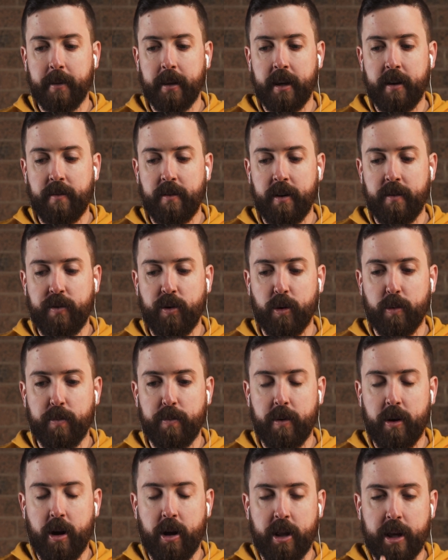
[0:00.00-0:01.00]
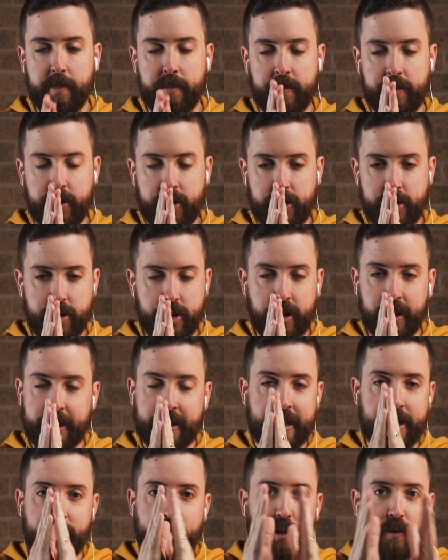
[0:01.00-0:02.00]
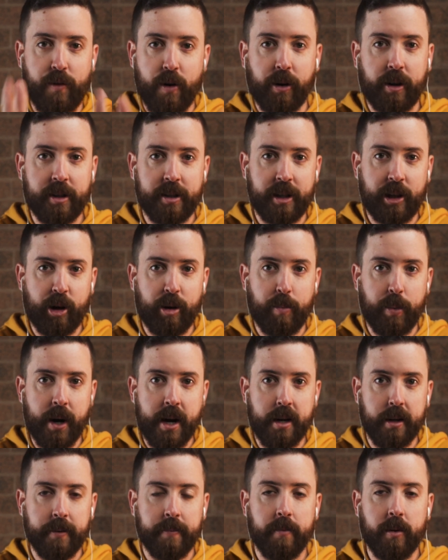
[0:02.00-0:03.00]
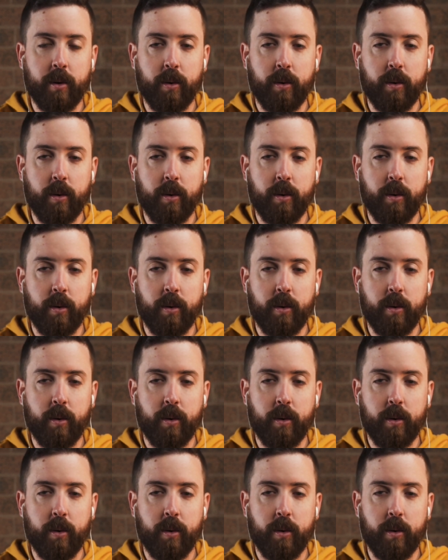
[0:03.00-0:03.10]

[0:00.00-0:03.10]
if you're only let's say, just focusing on Brandon,